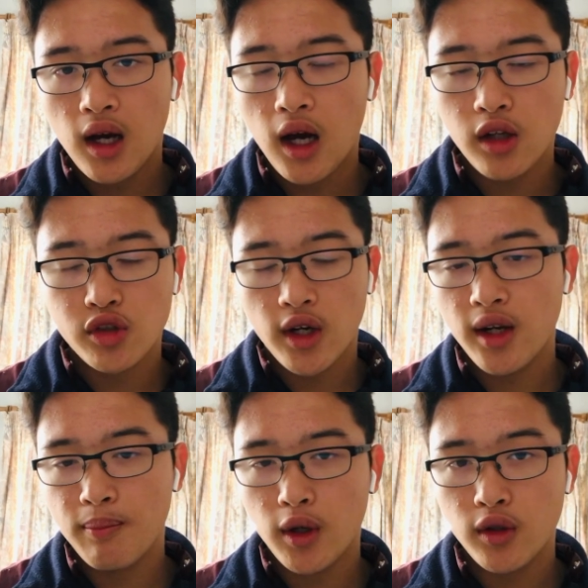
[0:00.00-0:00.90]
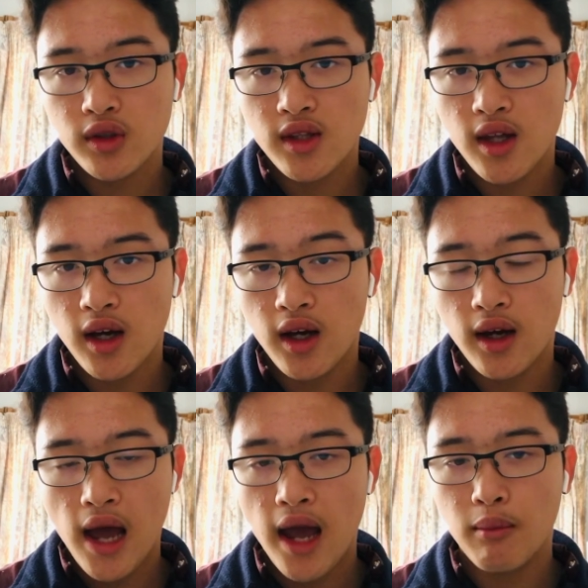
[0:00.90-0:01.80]
I'll try to post
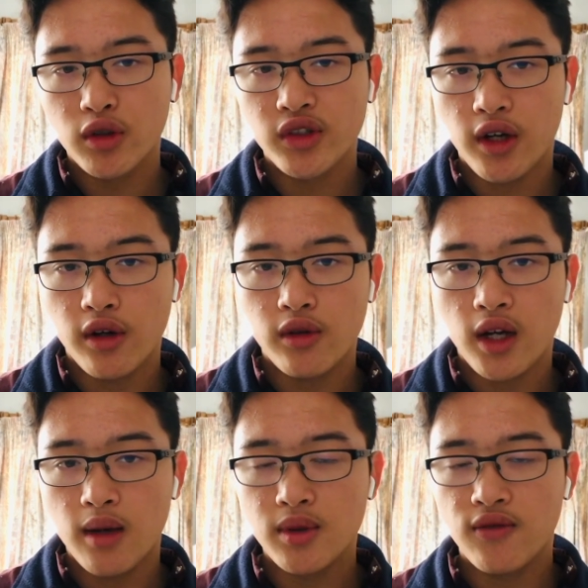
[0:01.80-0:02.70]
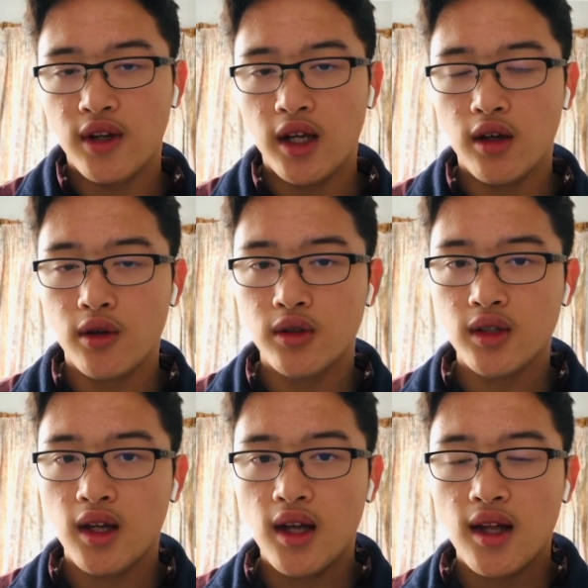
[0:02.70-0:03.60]
the Hamble Stereotypes videos
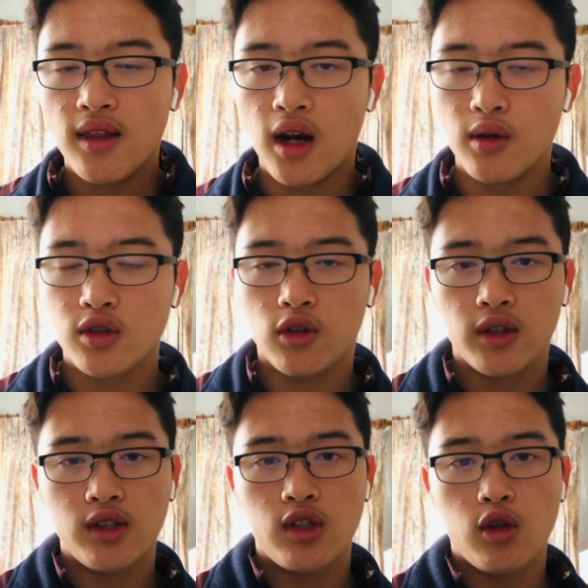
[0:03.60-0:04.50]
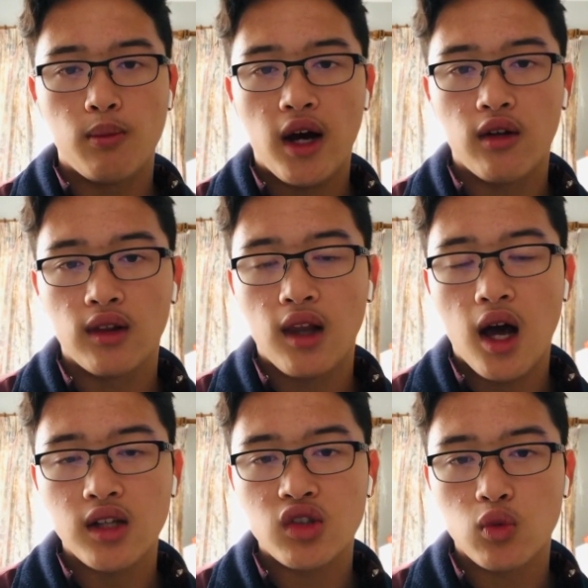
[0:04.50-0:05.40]
that I was talking to you about
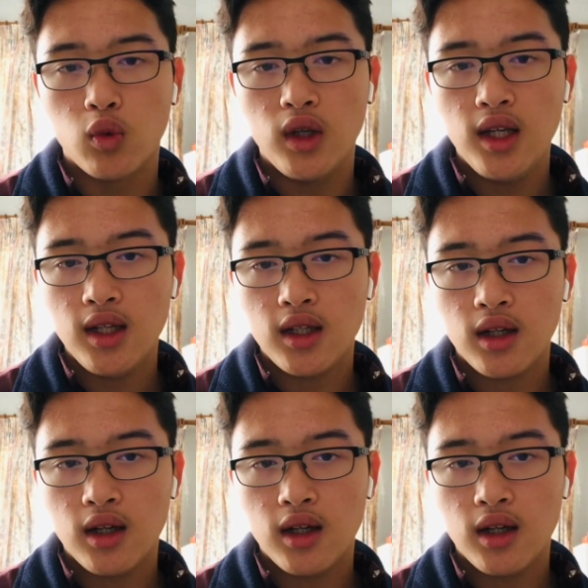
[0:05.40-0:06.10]
last week.